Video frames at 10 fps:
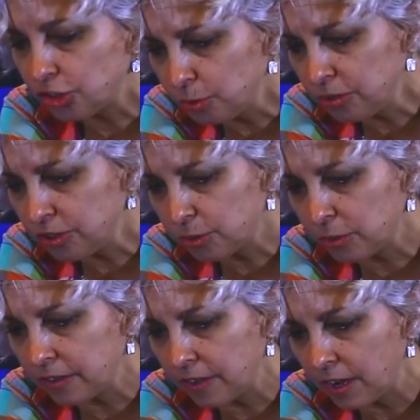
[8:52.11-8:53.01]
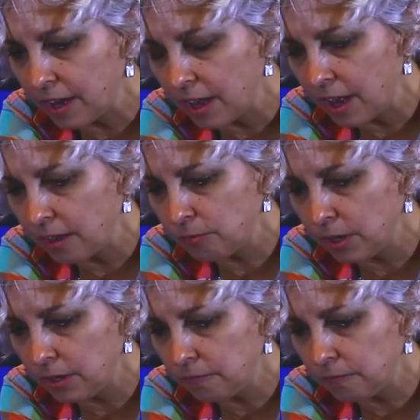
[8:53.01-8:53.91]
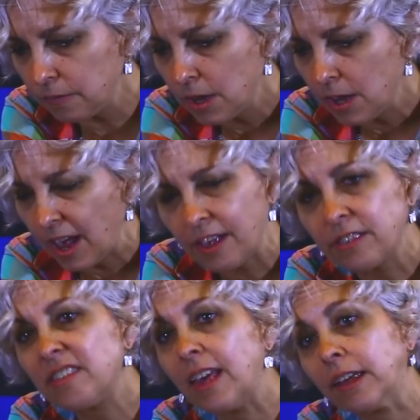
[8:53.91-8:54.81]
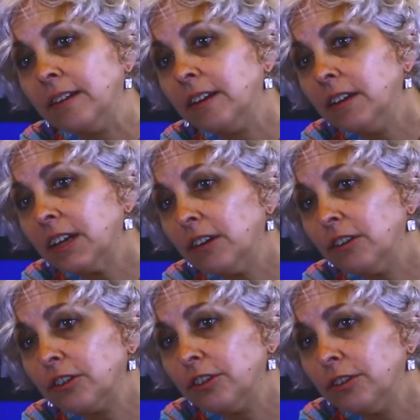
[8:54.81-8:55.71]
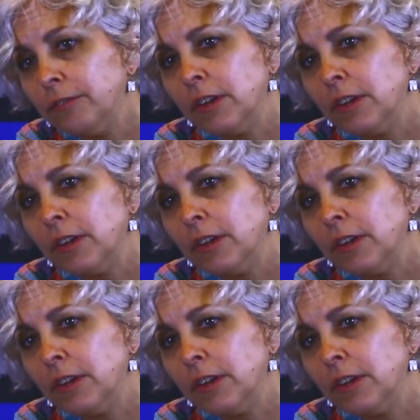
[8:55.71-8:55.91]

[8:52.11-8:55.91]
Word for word: short story that I had written as a secondary character.